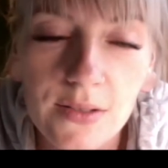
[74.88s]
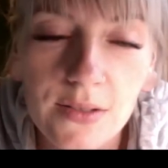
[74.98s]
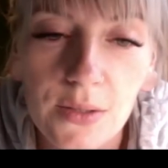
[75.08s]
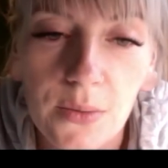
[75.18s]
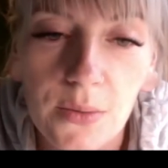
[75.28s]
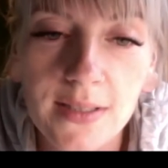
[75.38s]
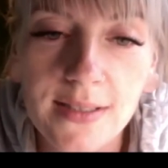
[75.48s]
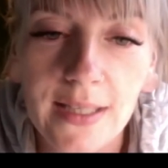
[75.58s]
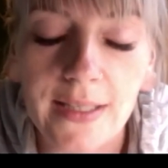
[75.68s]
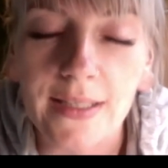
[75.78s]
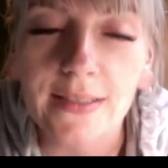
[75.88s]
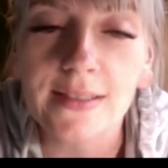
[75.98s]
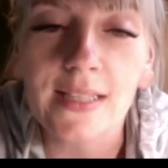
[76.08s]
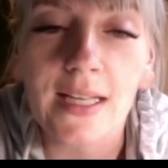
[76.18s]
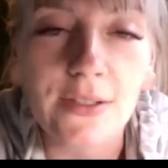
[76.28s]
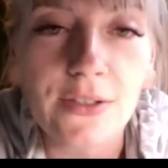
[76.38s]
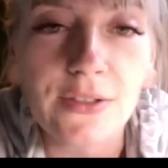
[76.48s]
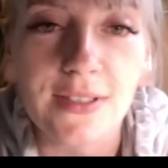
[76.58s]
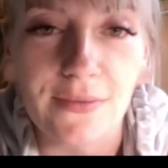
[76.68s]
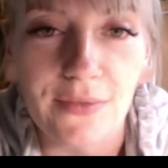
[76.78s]
So 1 second, technical
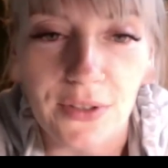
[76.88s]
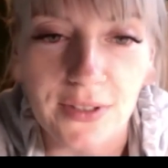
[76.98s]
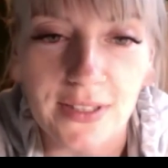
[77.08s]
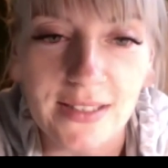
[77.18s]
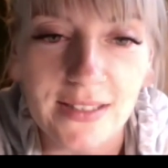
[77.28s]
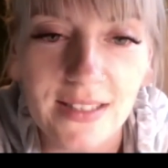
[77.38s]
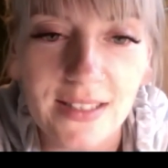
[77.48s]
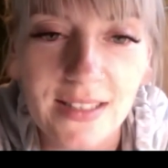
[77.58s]
difficulties.